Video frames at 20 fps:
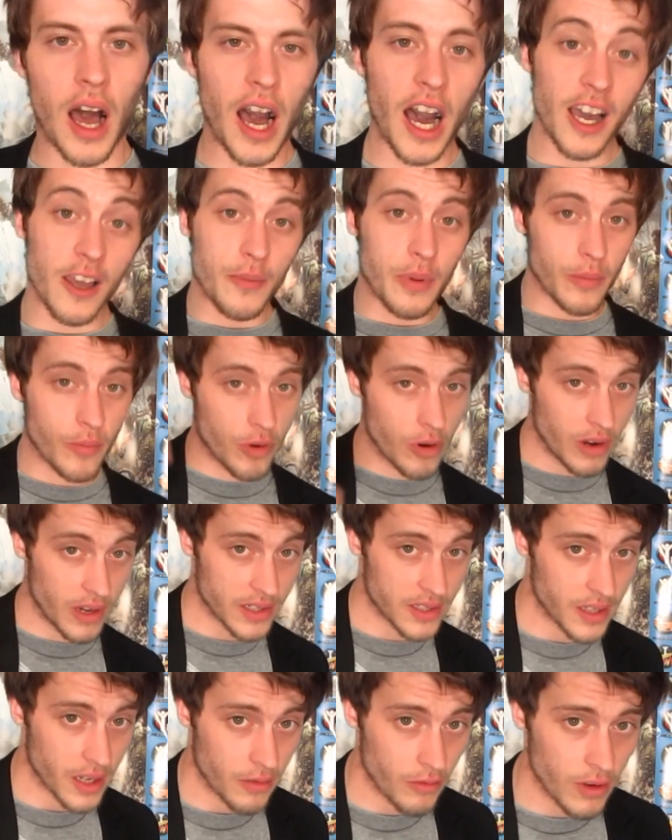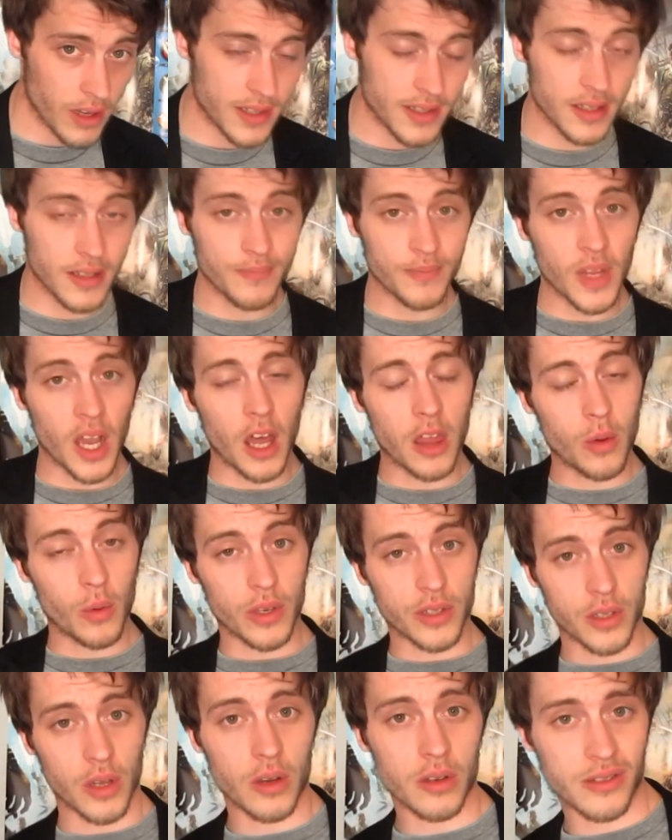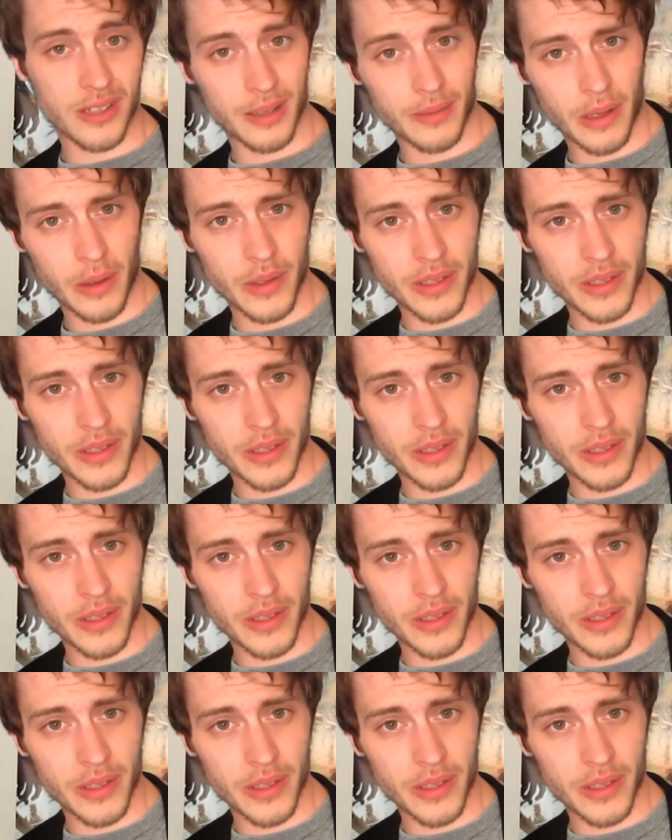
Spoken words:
I've been Procrastinating Writer, otherwise known as Jen